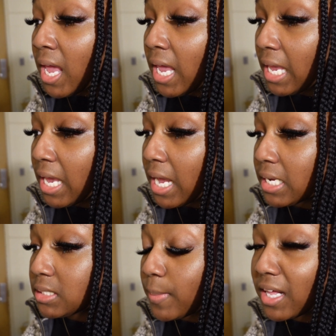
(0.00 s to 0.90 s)

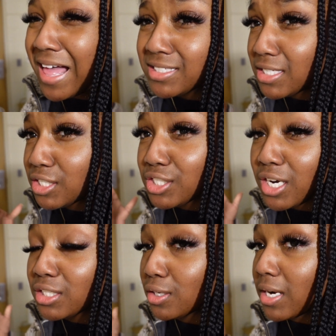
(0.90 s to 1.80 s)
and my class doesn't
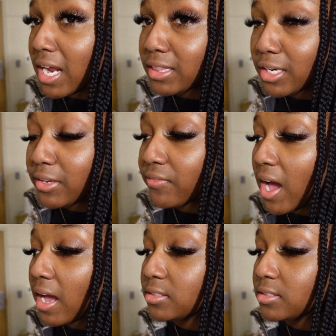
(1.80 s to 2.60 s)
start until 9:35,